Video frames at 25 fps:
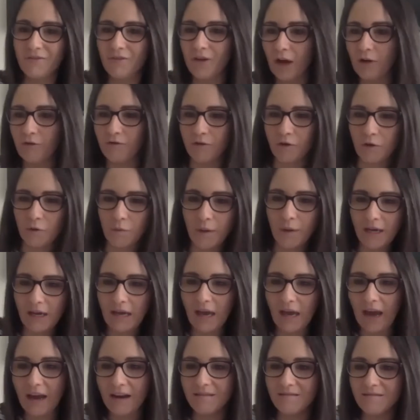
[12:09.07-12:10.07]
a few
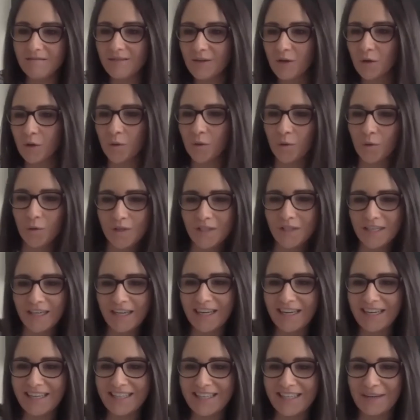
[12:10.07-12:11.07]
weekend courses,